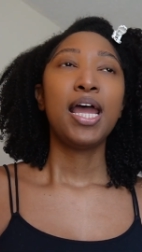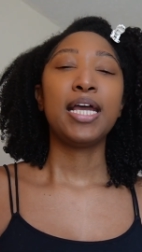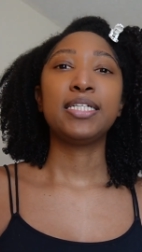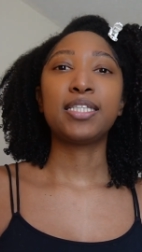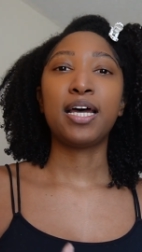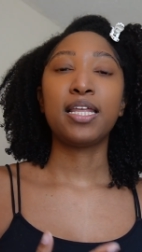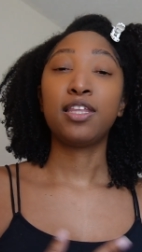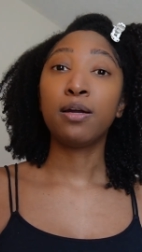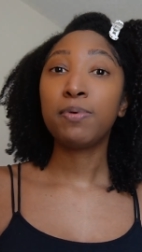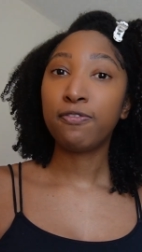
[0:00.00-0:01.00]
It's uh,
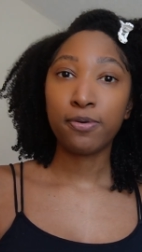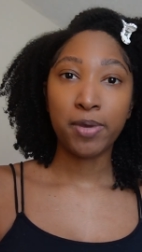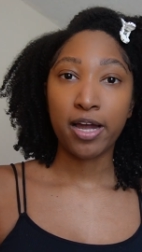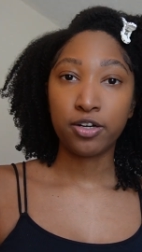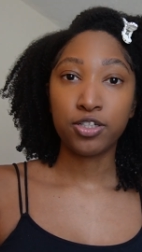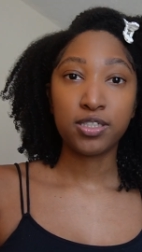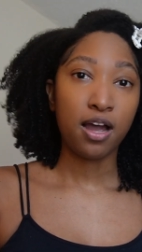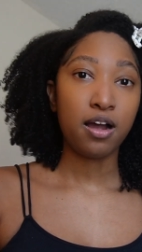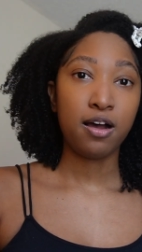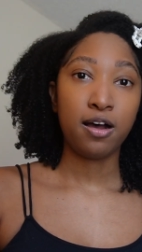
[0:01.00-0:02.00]

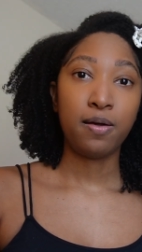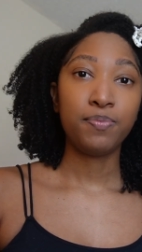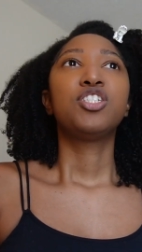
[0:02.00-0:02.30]
therapyforblackgirls.com.